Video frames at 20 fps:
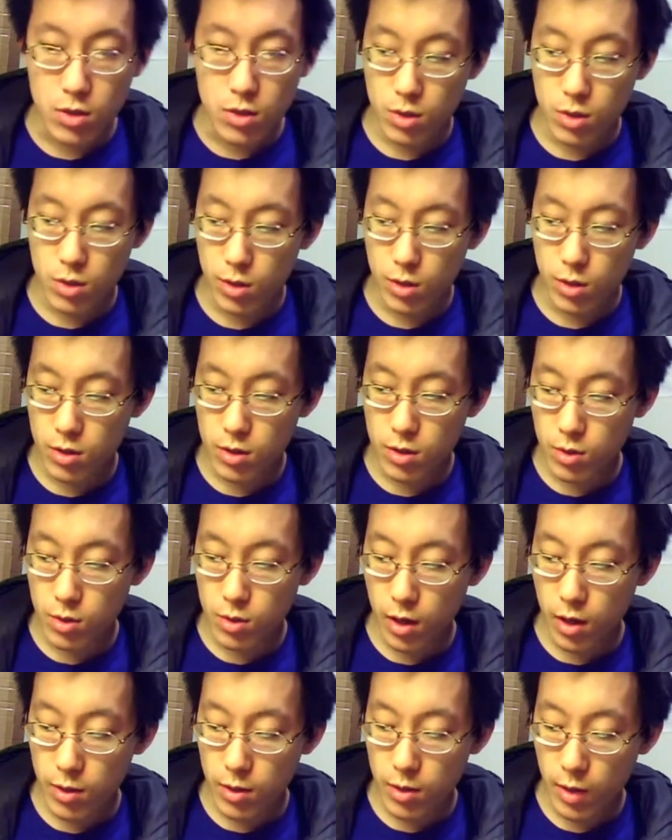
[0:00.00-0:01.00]
So a little
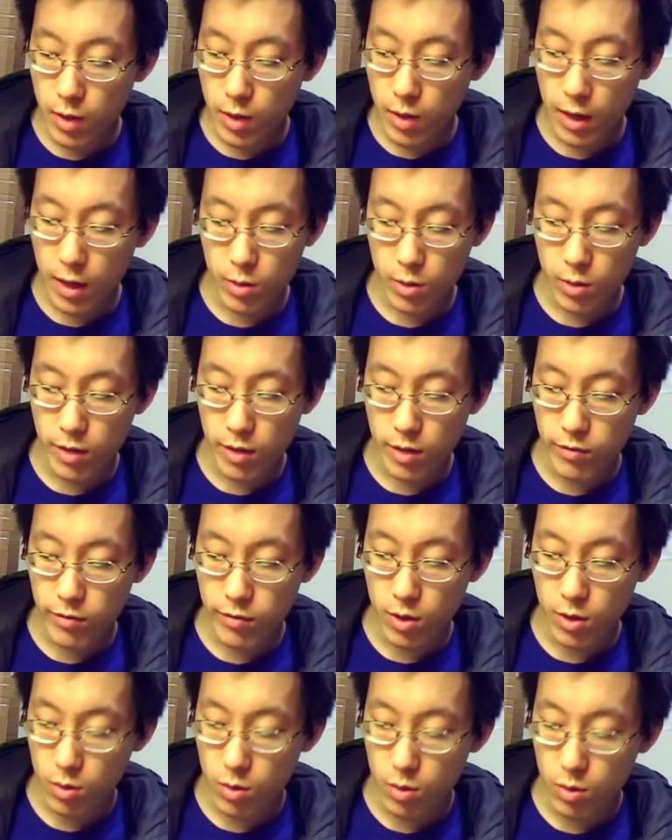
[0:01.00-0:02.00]
on what I
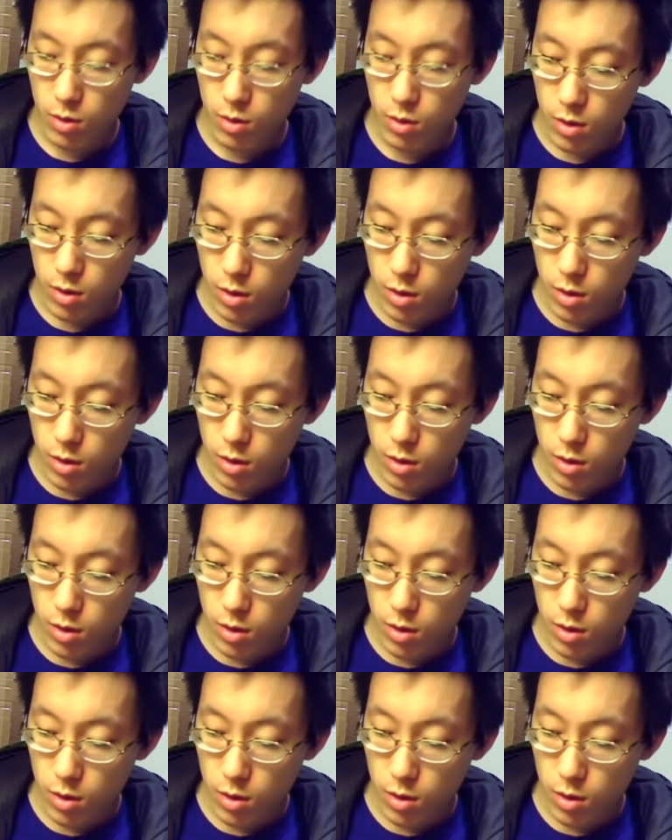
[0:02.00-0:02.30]
feel.